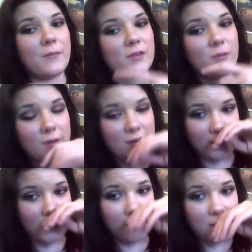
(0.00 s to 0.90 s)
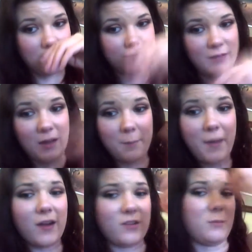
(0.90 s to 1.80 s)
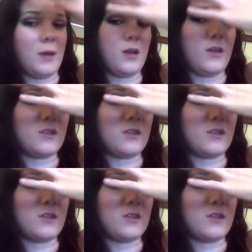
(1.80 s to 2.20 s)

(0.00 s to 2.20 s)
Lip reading: This one is going to be like a pear, smaller at the